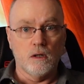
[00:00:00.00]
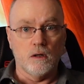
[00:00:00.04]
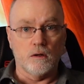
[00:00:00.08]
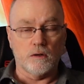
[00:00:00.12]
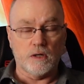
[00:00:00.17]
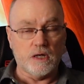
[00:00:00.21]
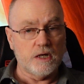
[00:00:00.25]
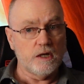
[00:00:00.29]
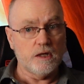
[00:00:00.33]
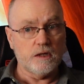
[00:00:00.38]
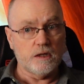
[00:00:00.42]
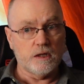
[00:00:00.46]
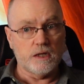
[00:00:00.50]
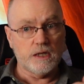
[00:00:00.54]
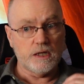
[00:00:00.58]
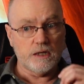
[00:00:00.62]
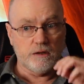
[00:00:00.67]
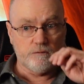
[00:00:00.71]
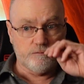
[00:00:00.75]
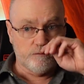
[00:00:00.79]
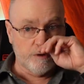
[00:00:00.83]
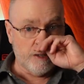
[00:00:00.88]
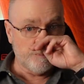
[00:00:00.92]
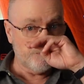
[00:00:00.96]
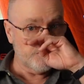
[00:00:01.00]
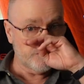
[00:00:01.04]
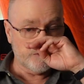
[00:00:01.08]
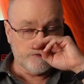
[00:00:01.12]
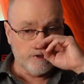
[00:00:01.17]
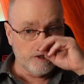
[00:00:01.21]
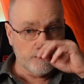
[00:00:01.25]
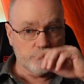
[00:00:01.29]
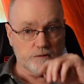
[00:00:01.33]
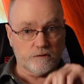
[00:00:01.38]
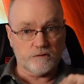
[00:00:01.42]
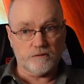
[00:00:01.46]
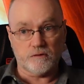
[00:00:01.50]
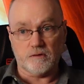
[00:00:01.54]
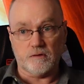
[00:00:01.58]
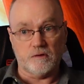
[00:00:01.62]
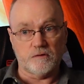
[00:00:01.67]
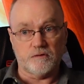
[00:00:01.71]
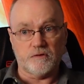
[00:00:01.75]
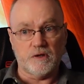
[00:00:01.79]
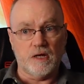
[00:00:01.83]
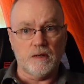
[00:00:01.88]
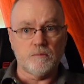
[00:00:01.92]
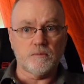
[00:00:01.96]
Okay, he represents
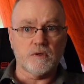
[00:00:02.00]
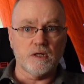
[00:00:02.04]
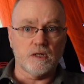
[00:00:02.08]
the same